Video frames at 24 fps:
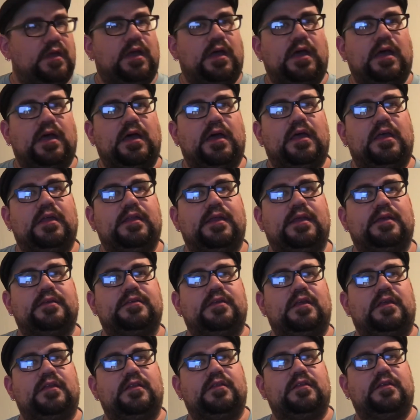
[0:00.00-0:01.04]

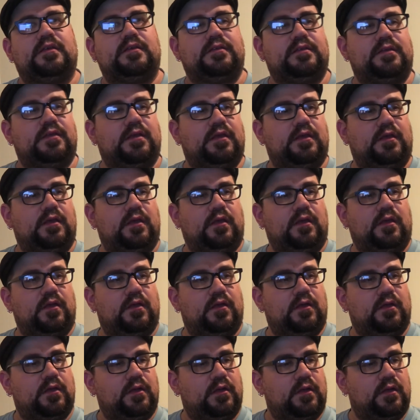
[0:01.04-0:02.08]
Next on the list,
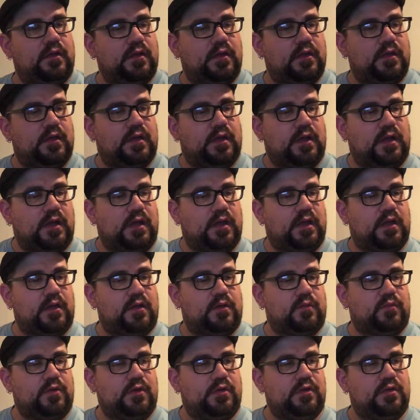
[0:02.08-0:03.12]

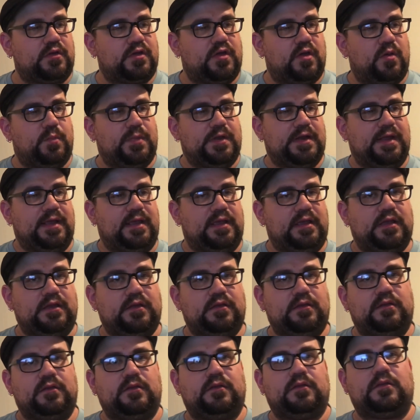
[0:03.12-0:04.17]
Royal
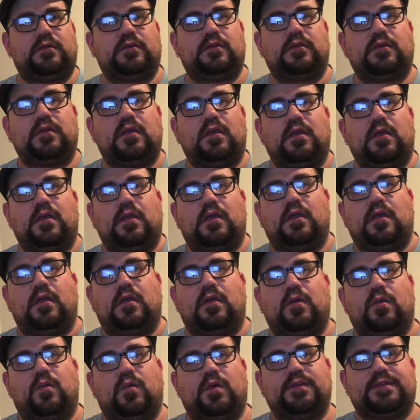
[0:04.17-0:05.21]
Copenhagen.
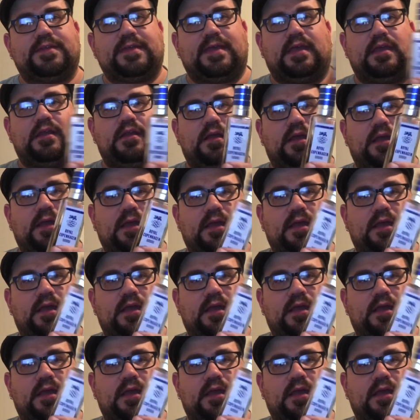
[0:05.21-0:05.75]
Once again, I